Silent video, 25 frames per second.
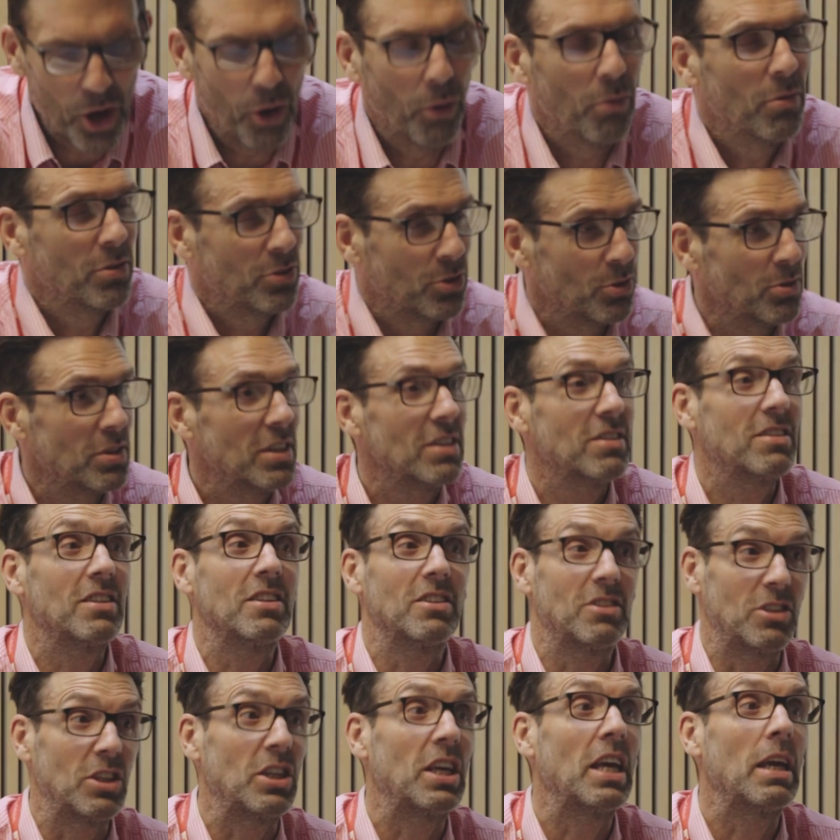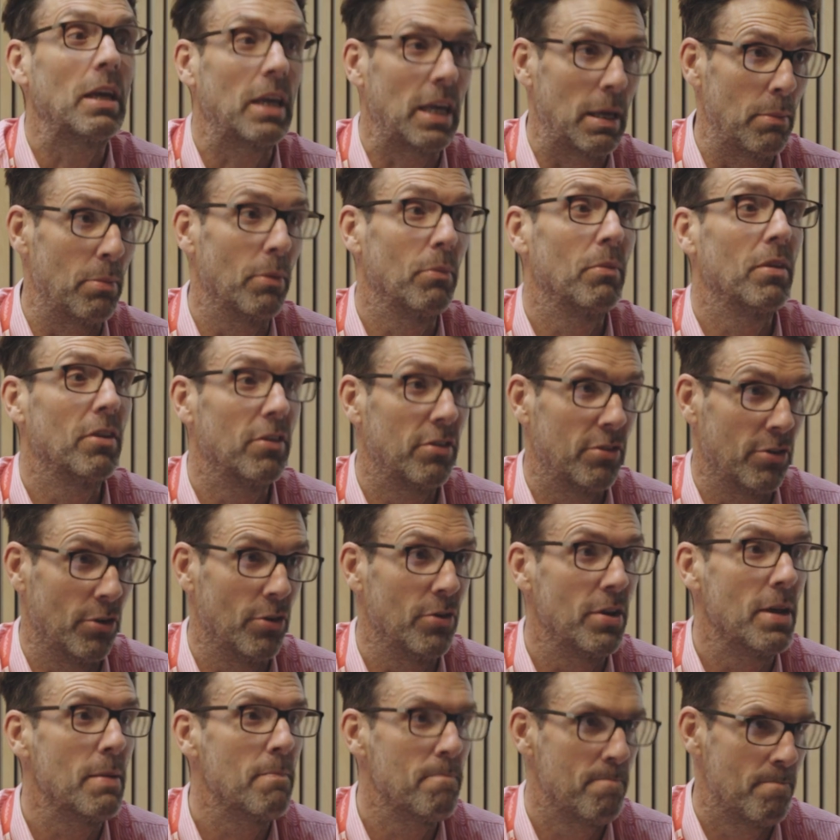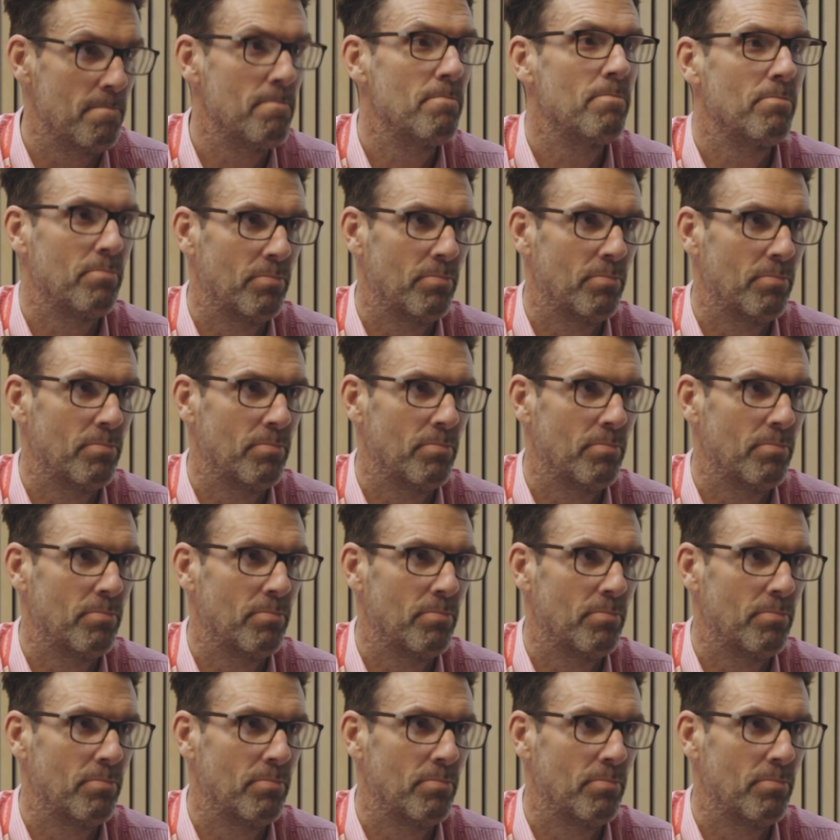No, so just keep it with the surname.